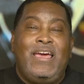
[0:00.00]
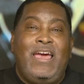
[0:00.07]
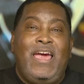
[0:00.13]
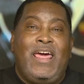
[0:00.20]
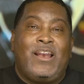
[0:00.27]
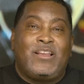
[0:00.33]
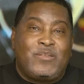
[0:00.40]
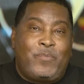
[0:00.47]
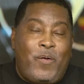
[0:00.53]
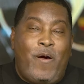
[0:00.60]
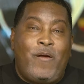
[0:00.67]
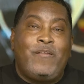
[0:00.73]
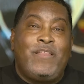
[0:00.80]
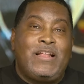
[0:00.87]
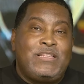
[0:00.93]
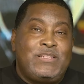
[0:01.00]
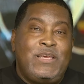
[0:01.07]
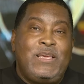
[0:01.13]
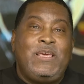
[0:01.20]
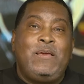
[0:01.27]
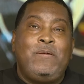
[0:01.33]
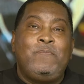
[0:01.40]
And as a part of that
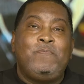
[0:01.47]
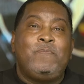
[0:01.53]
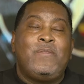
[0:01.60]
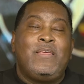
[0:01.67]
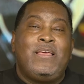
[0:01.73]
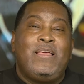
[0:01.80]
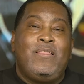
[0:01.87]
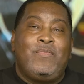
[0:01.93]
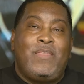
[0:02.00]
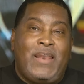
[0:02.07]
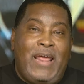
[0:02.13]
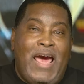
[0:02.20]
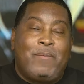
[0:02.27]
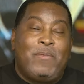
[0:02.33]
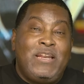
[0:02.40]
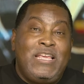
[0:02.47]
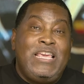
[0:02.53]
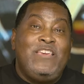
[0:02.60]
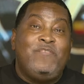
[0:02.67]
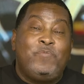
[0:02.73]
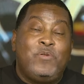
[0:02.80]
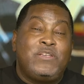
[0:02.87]
team that Adam and
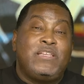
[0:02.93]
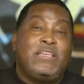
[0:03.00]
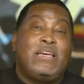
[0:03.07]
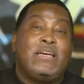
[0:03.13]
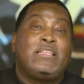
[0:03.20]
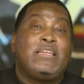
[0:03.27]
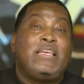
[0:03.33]
Eve put together,